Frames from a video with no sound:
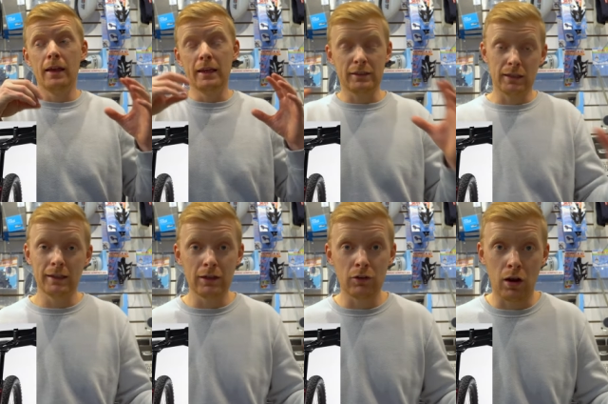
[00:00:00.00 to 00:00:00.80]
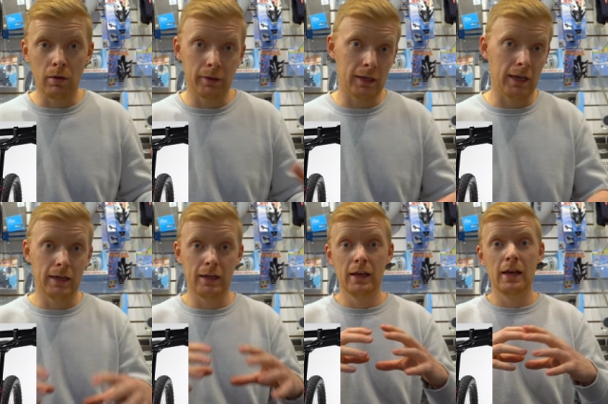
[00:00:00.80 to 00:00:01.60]
It's a little
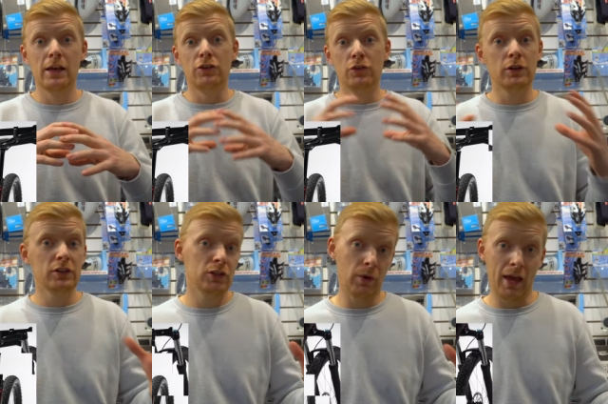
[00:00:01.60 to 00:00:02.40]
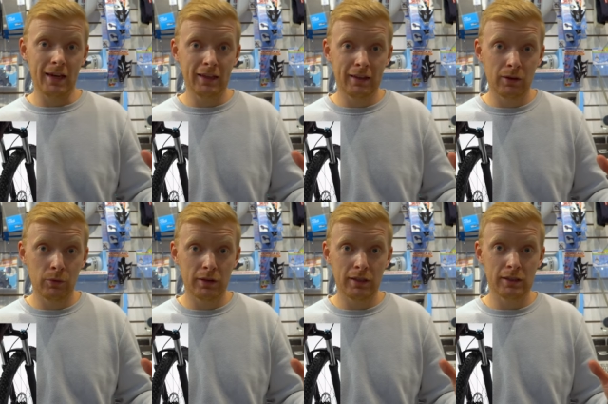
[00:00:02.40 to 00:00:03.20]
complicated. You can do anything
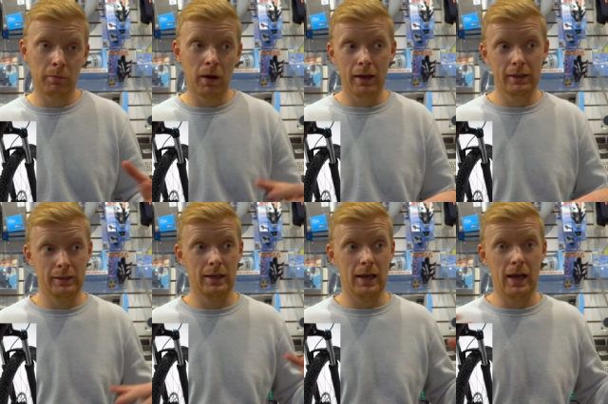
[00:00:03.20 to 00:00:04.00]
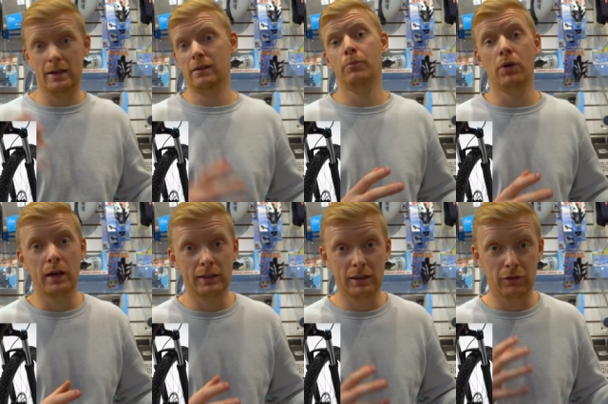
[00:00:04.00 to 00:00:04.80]
with these bikes, and the
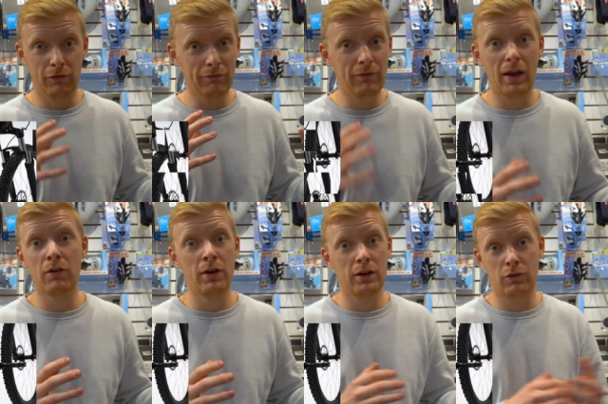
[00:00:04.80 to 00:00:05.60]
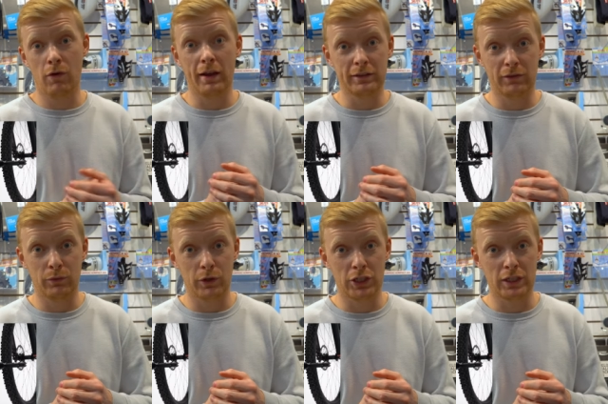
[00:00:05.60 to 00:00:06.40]
price is very aggressive,
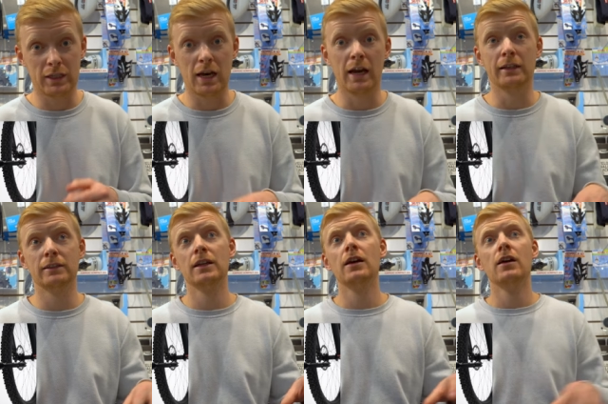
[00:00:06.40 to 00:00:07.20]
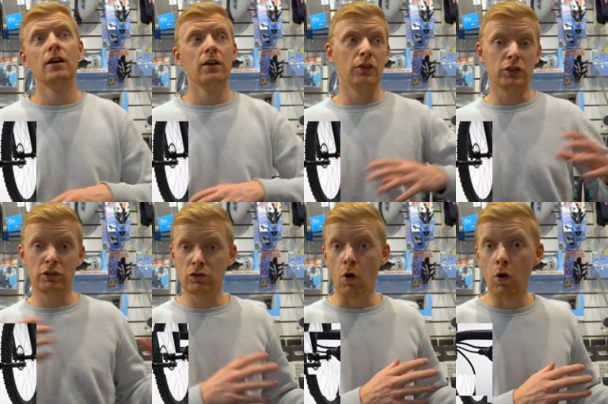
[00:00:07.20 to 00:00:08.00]
which is nice. The
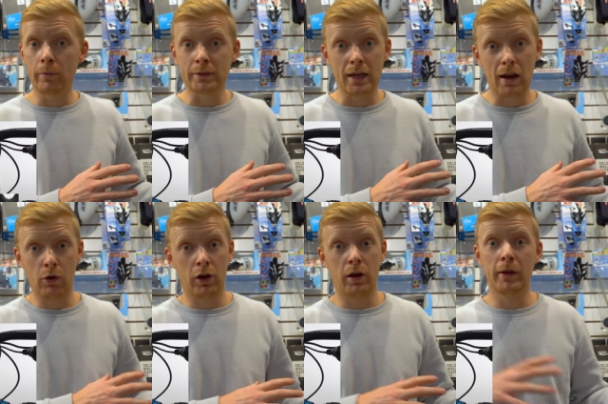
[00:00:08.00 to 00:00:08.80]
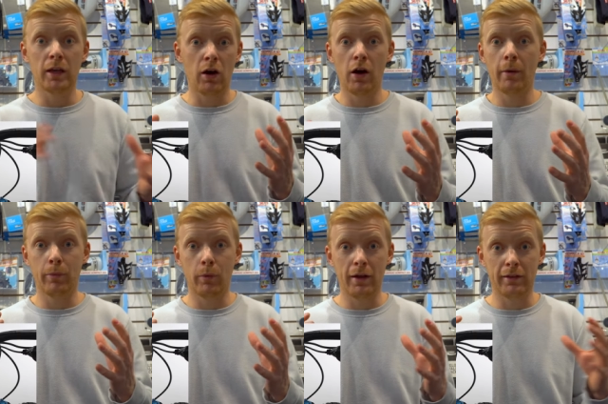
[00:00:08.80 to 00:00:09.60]
storms now are coming up
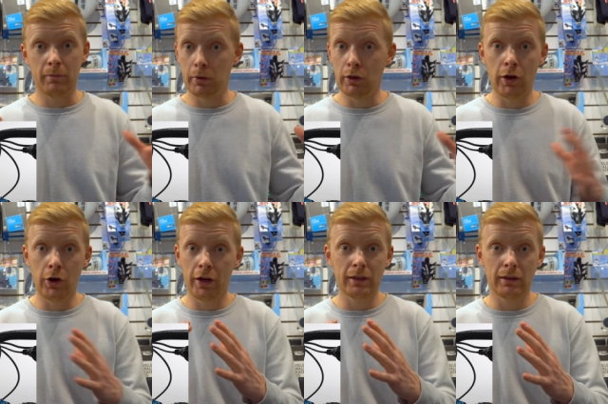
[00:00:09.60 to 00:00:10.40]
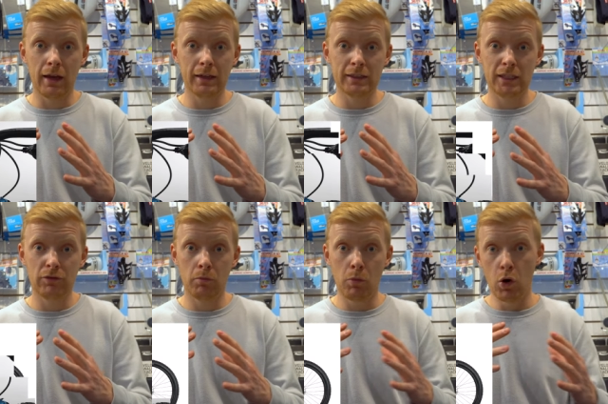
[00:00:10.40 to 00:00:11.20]
where they're blurring the lines
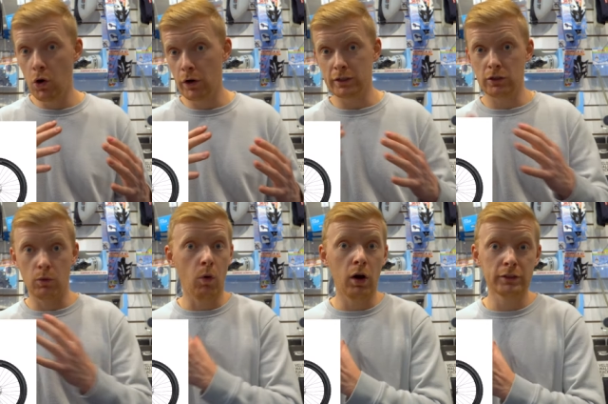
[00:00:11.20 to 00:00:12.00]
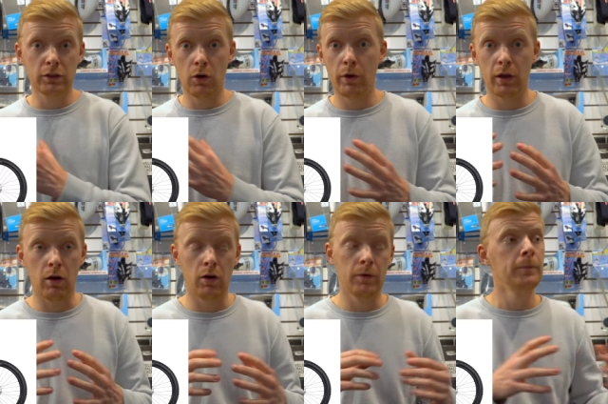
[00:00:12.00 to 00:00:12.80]
even more as to what's going
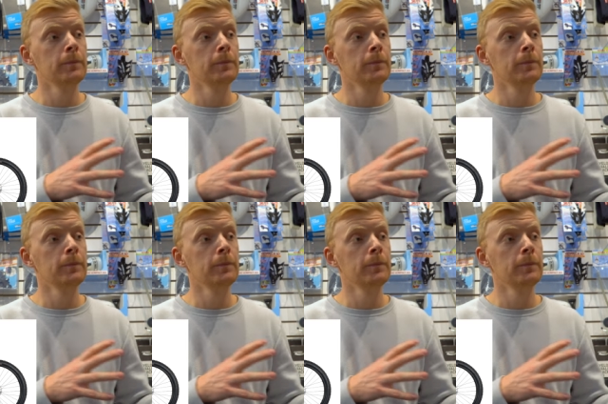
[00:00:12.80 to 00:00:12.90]
on.